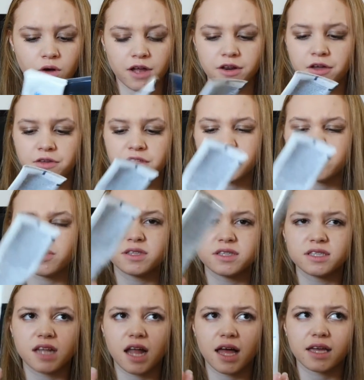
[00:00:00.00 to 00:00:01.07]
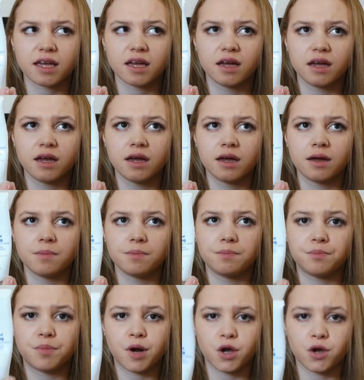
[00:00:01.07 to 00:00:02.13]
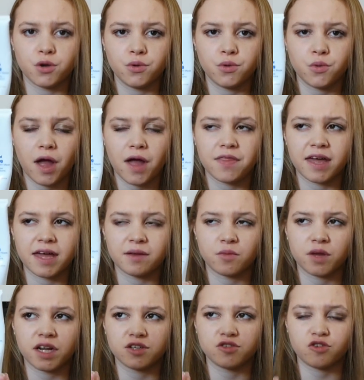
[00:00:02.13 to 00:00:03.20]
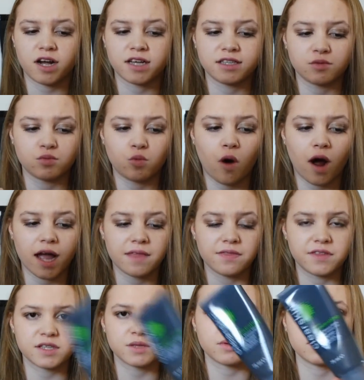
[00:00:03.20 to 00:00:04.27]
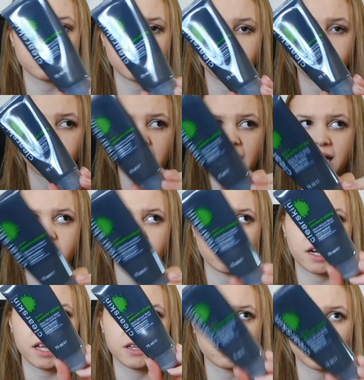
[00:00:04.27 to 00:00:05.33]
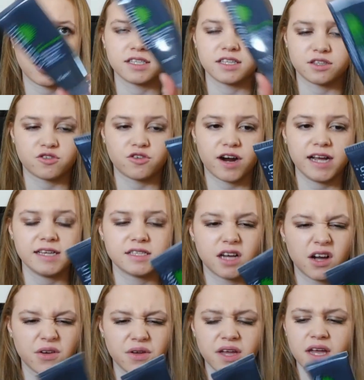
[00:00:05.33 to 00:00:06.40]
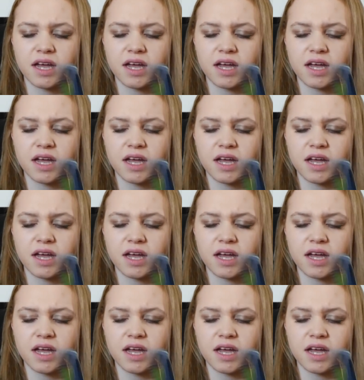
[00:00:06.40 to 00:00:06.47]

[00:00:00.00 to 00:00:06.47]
I know this one's like blue, and then when it dries it's white, and this one's black and when it dries it's grey, so it